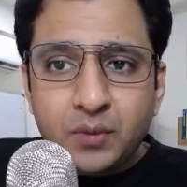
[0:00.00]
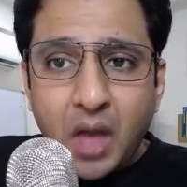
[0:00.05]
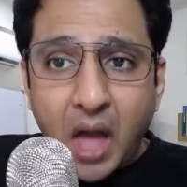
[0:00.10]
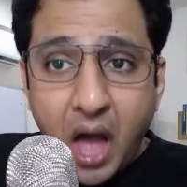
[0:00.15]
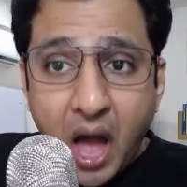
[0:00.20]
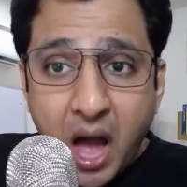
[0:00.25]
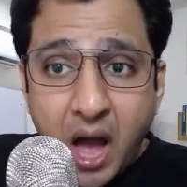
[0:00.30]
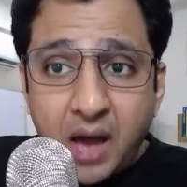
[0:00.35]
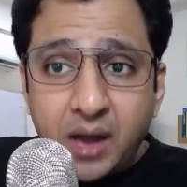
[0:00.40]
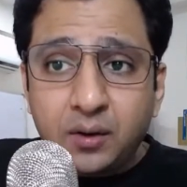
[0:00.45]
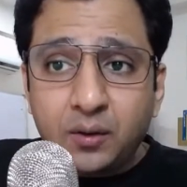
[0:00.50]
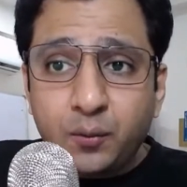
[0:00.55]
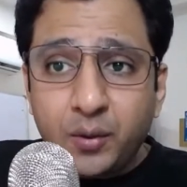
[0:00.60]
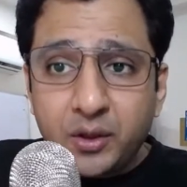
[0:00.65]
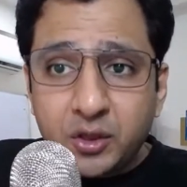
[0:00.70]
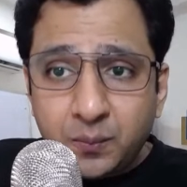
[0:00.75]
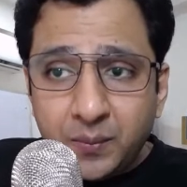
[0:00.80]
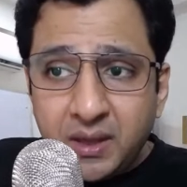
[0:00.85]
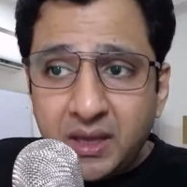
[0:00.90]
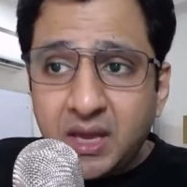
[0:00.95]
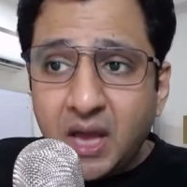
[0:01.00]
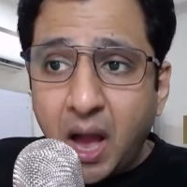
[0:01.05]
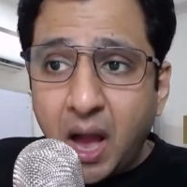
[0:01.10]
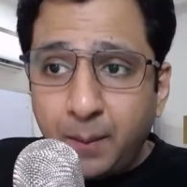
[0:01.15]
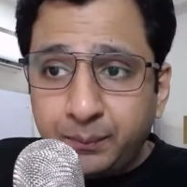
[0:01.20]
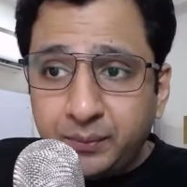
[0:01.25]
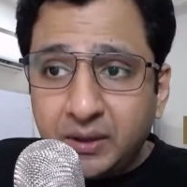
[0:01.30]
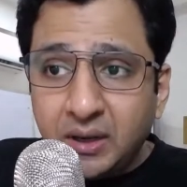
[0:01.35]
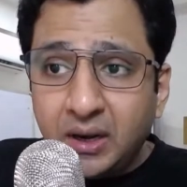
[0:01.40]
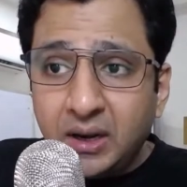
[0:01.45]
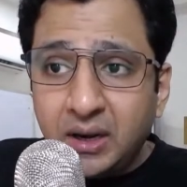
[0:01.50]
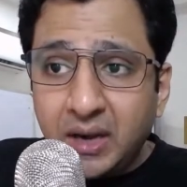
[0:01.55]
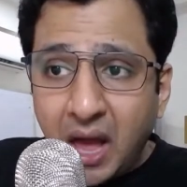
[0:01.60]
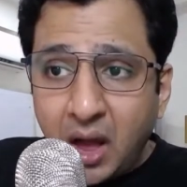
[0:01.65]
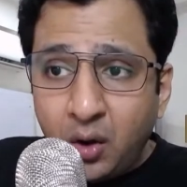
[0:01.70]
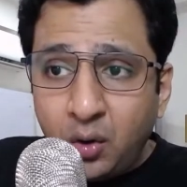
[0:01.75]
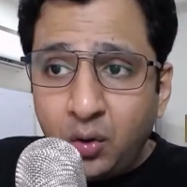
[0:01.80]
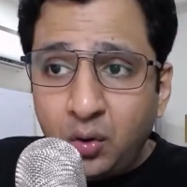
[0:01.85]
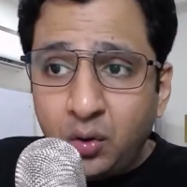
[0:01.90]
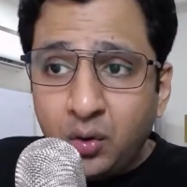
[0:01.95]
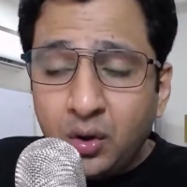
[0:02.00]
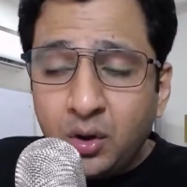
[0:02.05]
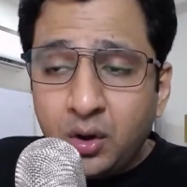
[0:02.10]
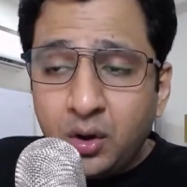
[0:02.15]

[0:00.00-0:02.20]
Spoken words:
are with me up till now,